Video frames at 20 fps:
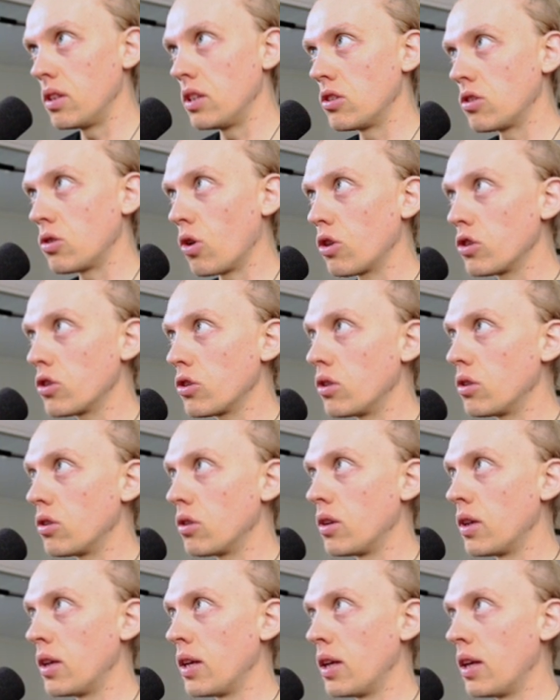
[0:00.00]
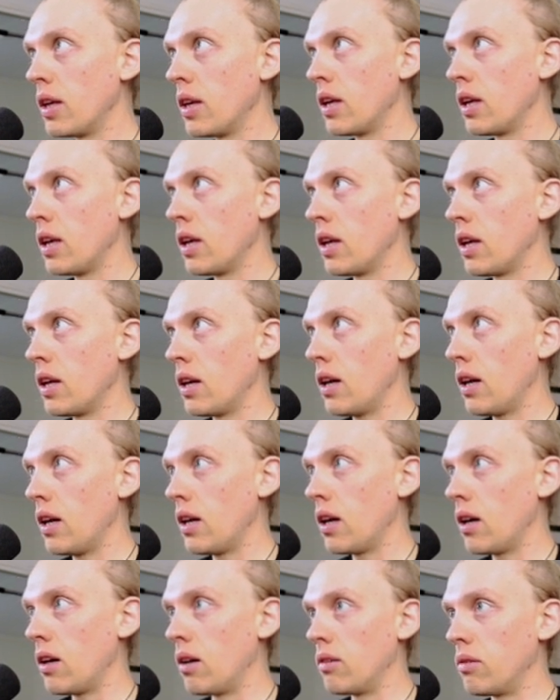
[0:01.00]
distortion
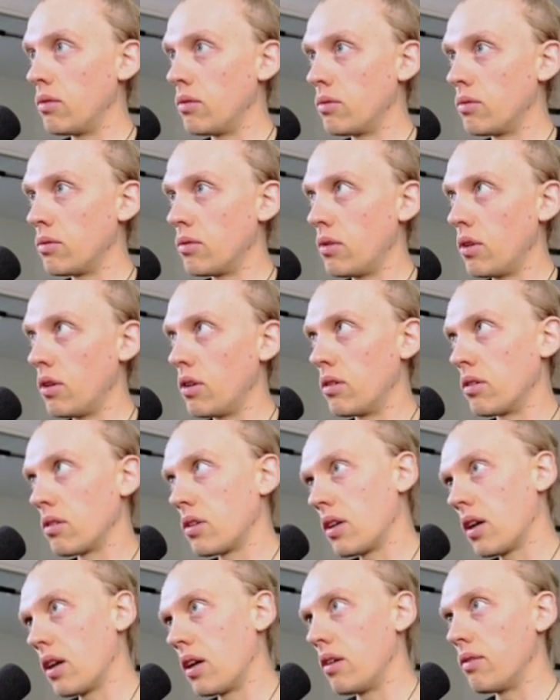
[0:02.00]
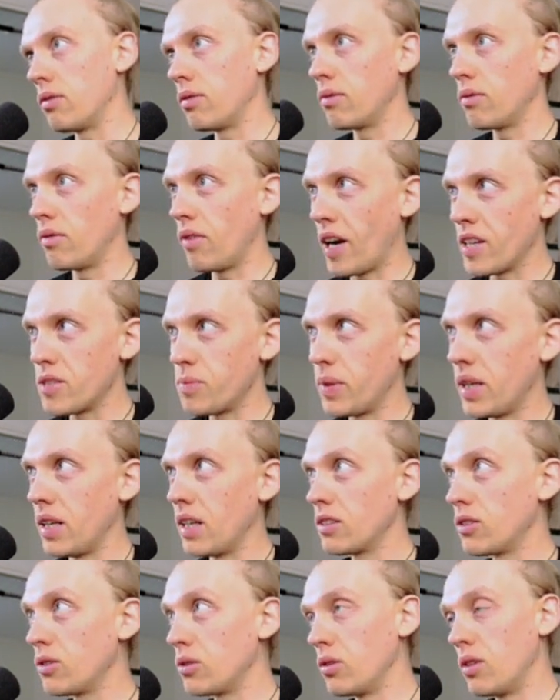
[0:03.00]
or kind of
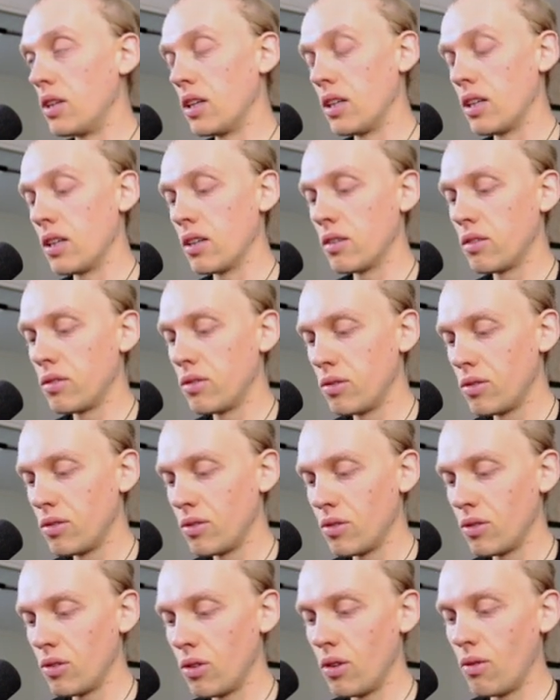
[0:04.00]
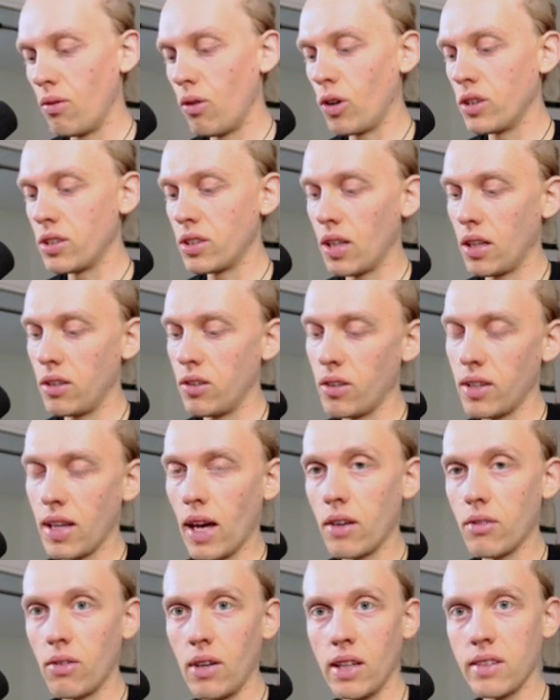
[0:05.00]
raspiness to the voice that you
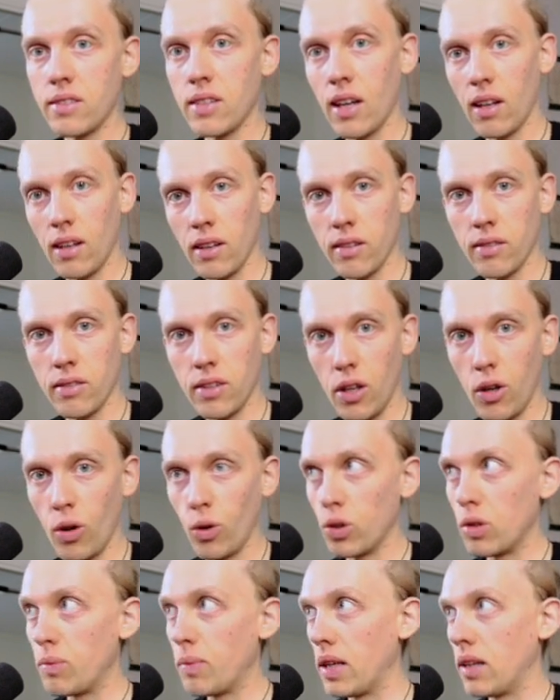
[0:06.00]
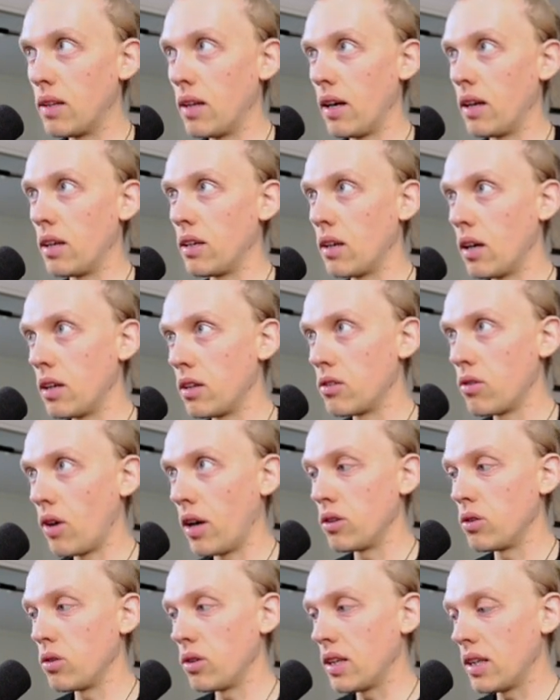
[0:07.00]
can't really tell the note, but I
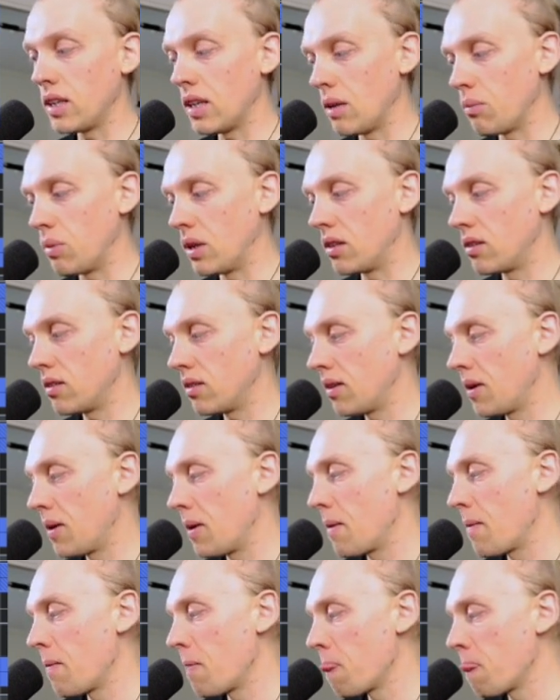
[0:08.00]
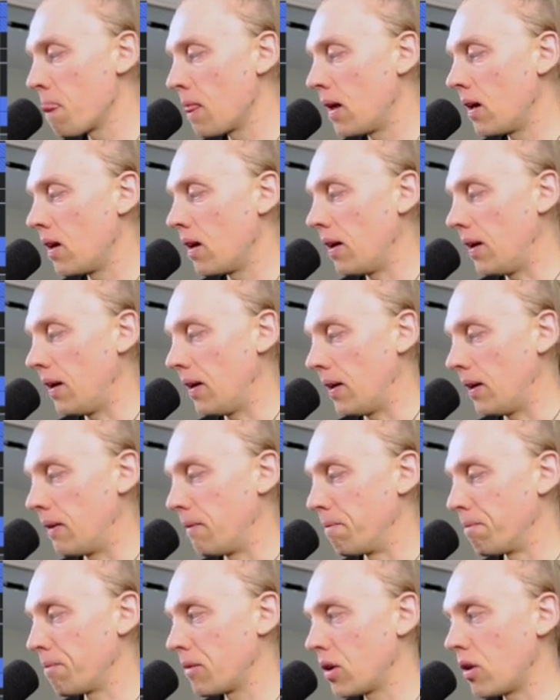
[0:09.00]
tried to keep it
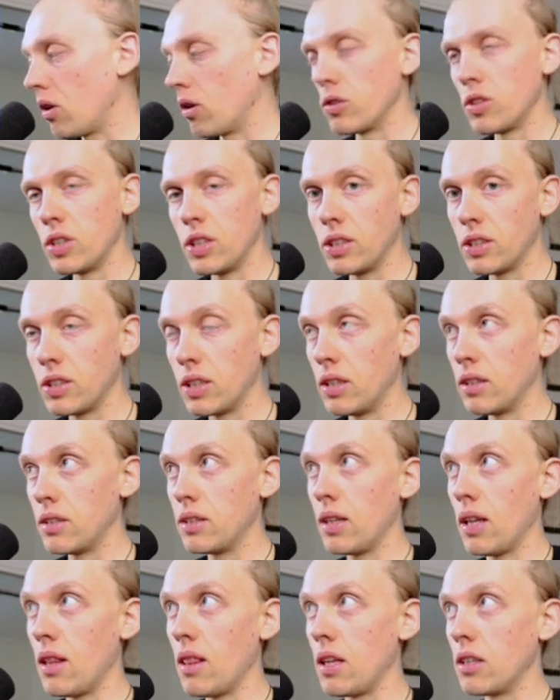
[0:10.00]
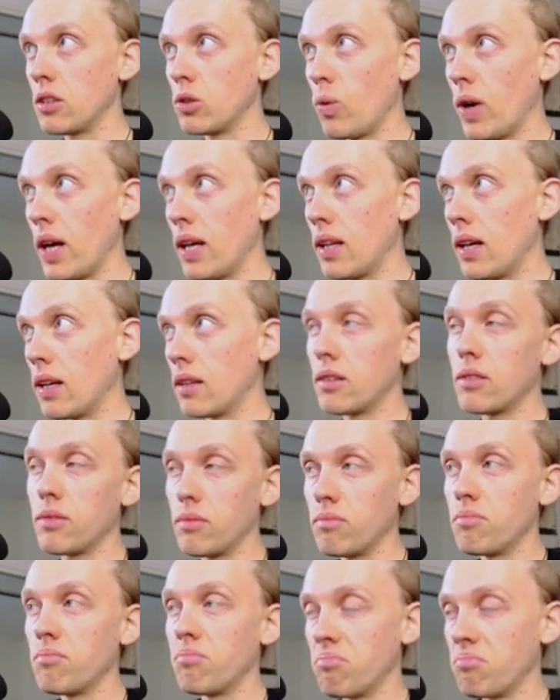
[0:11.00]
consistent in this way that,
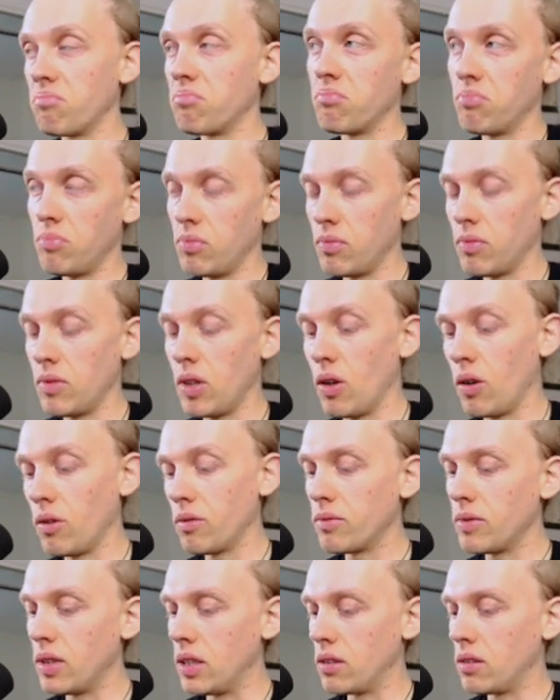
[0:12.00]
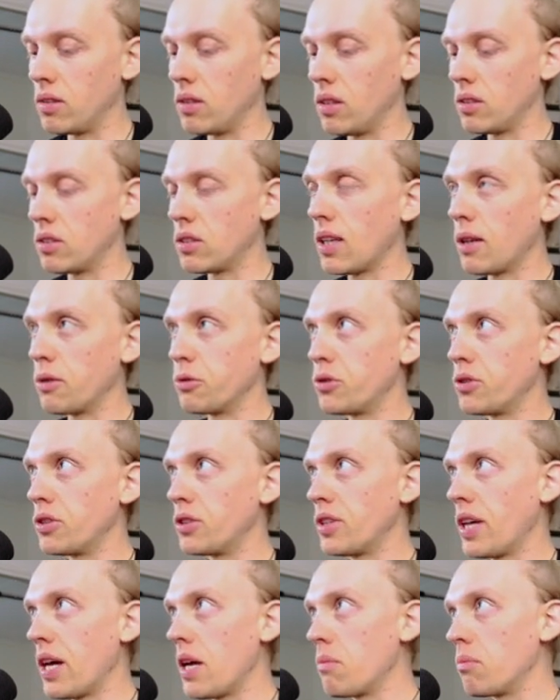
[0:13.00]
you know, it sounds the
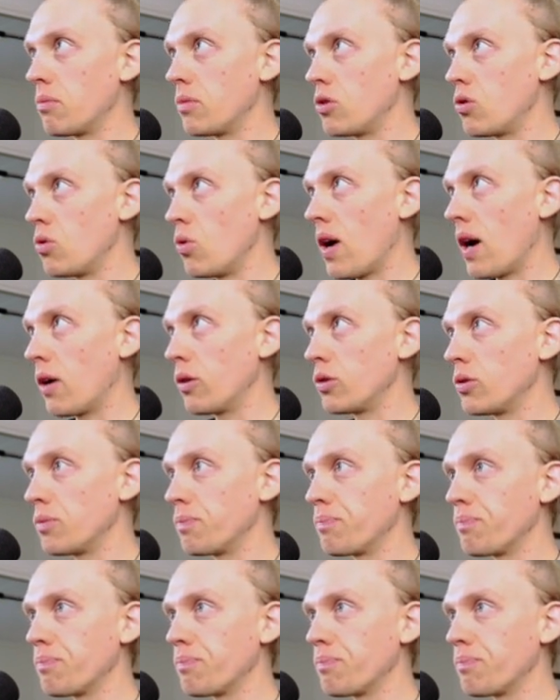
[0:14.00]
same throughout.